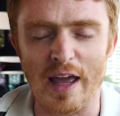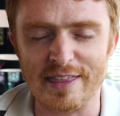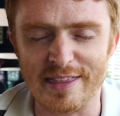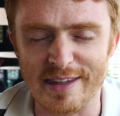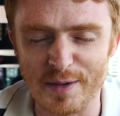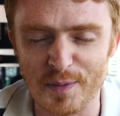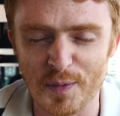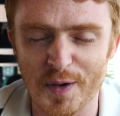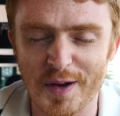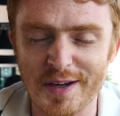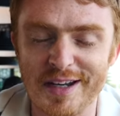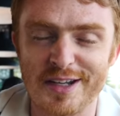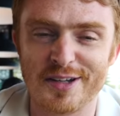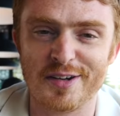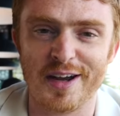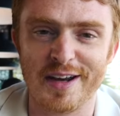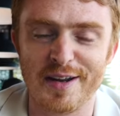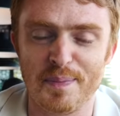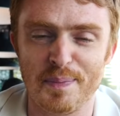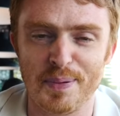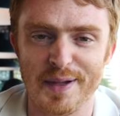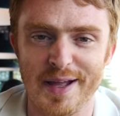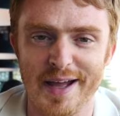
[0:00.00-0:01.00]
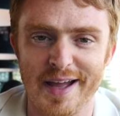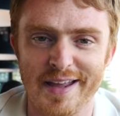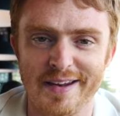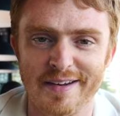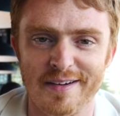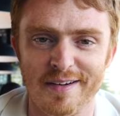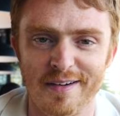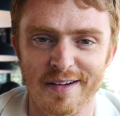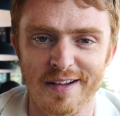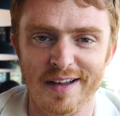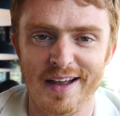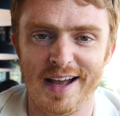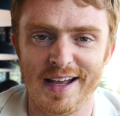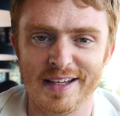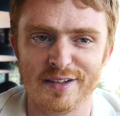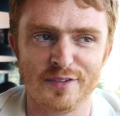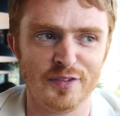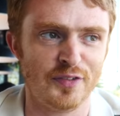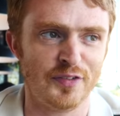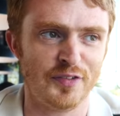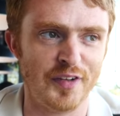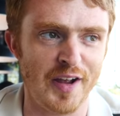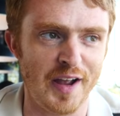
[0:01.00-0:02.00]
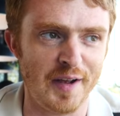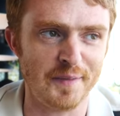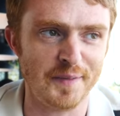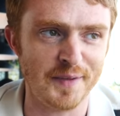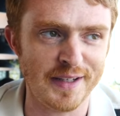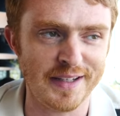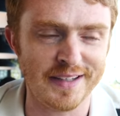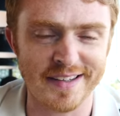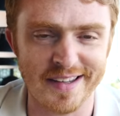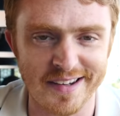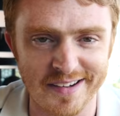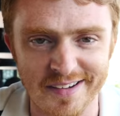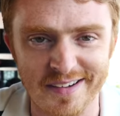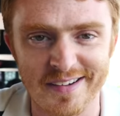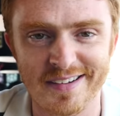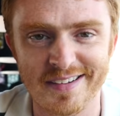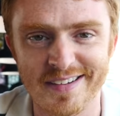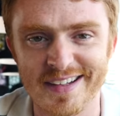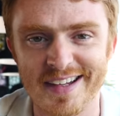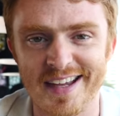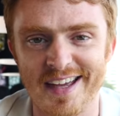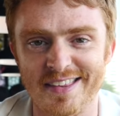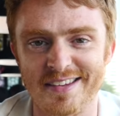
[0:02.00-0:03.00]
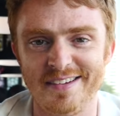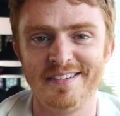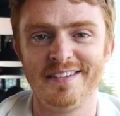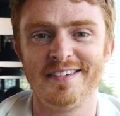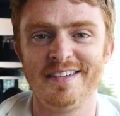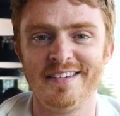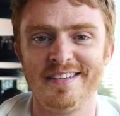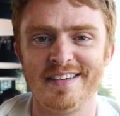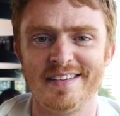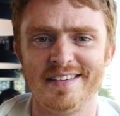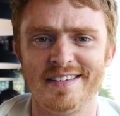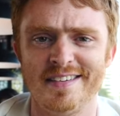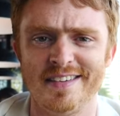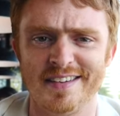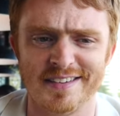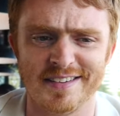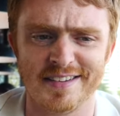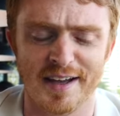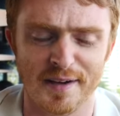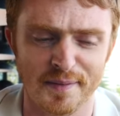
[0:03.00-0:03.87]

I think we're gonna try to plan our last family dinner together this this